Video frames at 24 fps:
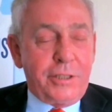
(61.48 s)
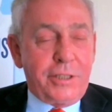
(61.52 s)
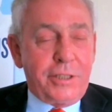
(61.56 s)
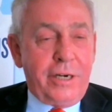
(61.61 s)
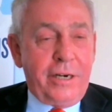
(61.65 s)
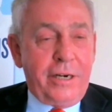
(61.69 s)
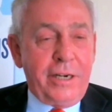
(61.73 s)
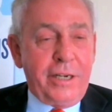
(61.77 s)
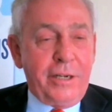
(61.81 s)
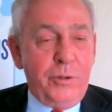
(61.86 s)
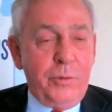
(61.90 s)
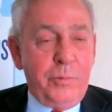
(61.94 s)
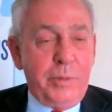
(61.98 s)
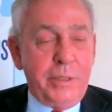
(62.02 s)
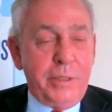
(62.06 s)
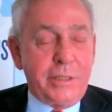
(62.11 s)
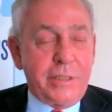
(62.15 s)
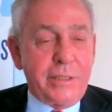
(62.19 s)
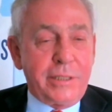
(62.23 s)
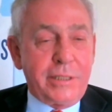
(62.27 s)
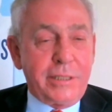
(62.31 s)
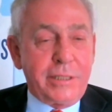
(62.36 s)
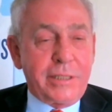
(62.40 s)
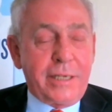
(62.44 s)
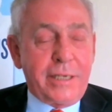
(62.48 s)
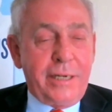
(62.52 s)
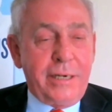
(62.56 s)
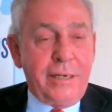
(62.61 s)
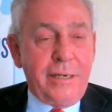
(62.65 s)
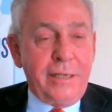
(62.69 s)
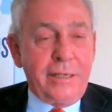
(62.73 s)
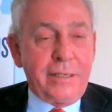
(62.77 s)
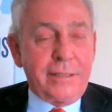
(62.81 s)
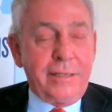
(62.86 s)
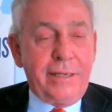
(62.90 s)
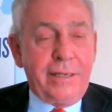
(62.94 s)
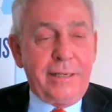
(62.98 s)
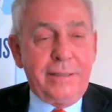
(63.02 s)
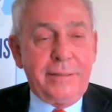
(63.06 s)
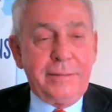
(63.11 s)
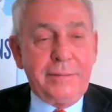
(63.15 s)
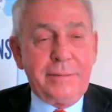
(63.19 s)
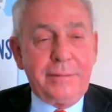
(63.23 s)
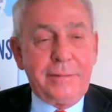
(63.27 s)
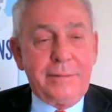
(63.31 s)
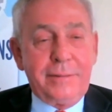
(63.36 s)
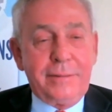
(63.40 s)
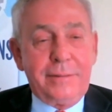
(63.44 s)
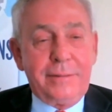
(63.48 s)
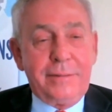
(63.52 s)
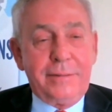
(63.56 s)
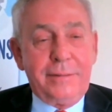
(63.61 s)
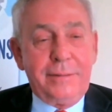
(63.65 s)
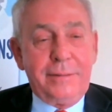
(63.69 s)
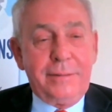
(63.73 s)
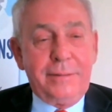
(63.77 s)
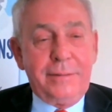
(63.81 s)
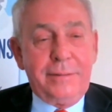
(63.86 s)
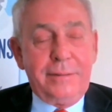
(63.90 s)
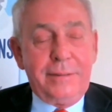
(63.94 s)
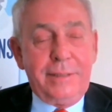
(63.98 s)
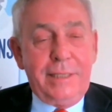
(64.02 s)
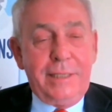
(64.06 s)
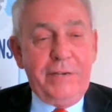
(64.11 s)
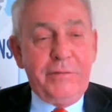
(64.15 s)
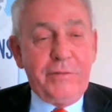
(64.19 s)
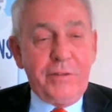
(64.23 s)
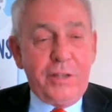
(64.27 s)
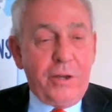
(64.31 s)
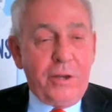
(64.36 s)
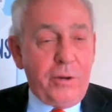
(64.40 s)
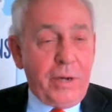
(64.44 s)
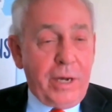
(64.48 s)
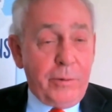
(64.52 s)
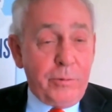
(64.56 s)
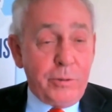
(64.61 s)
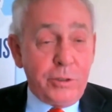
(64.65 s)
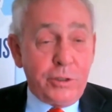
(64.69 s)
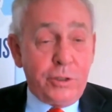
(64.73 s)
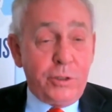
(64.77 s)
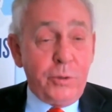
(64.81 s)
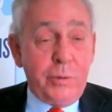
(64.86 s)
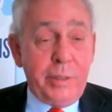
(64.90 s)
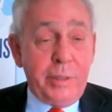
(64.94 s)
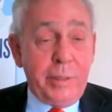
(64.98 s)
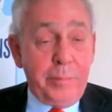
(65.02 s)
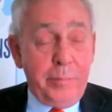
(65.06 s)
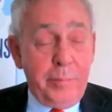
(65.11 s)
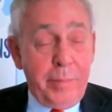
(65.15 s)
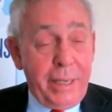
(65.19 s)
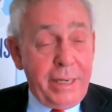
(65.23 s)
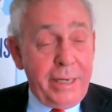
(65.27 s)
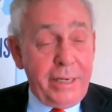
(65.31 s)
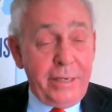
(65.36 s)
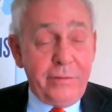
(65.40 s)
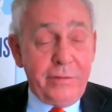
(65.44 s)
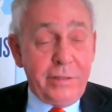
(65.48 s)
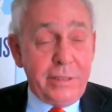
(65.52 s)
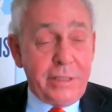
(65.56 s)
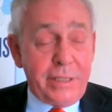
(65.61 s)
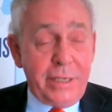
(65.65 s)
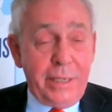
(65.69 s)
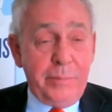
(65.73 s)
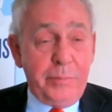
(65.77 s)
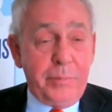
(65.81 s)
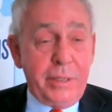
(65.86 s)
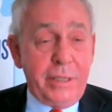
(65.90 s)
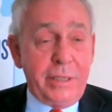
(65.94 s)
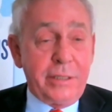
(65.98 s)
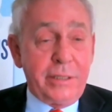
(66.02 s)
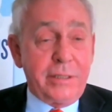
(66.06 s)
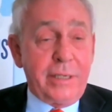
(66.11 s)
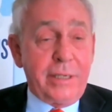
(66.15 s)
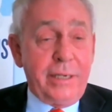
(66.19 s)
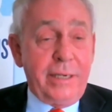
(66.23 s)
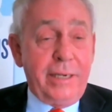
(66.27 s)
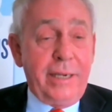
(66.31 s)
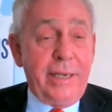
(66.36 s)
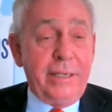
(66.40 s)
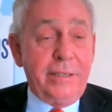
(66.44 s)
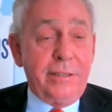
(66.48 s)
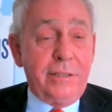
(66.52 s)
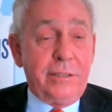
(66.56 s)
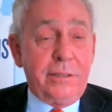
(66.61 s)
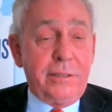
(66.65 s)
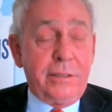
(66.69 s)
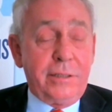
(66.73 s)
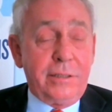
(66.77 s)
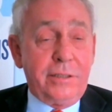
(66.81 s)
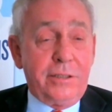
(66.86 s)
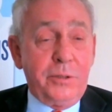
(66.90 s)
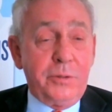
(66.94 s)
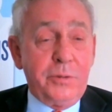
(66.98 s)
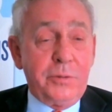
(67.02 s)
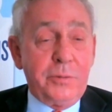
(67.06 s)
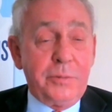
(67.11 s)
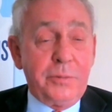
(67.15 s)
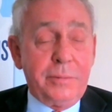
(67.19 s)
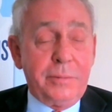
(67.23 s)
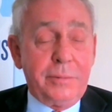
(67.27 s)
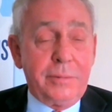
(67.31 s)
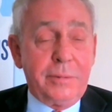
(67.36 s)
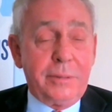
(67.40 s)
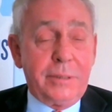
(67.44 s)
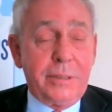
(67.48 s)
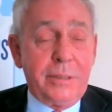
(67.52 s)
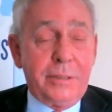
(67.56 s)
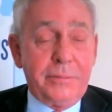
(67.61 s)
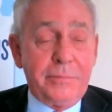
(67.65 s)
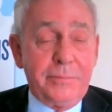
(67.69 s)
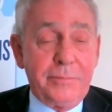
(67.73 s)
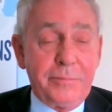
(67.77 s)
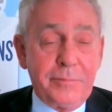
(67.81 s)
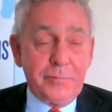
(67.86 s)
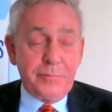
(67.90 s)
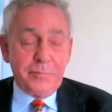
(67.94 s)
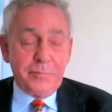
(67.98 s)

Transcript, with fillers: you know, starting a new business is kind of like that. Even though I was doing many of the same things I had to do. So.